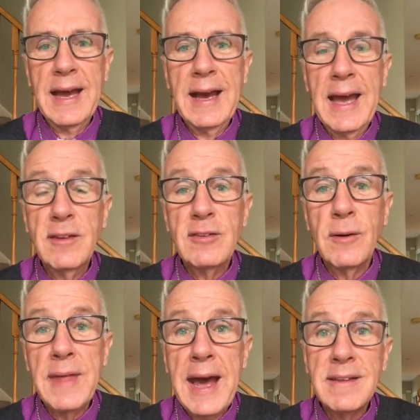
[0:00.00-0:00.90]
And
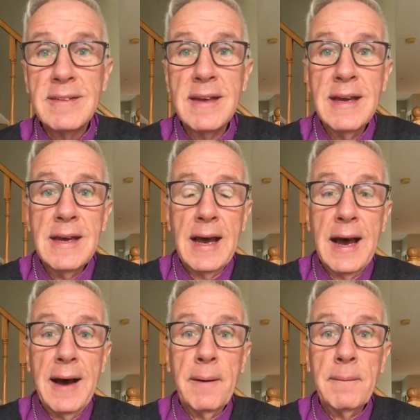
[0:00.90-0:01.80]

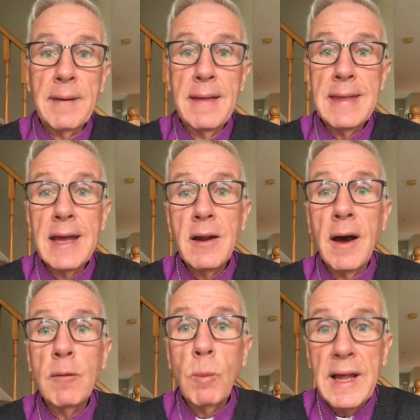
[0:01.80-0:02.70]
then
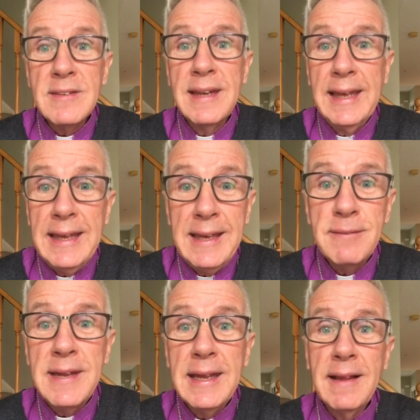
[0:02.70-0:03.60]
on Wednesday
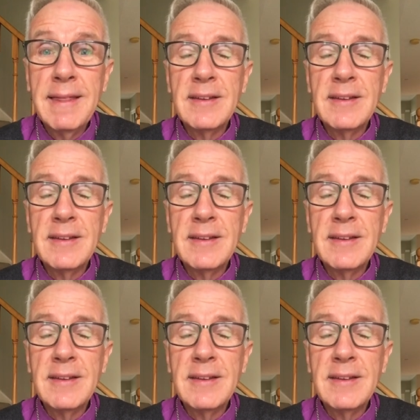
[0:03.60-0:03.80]
evening,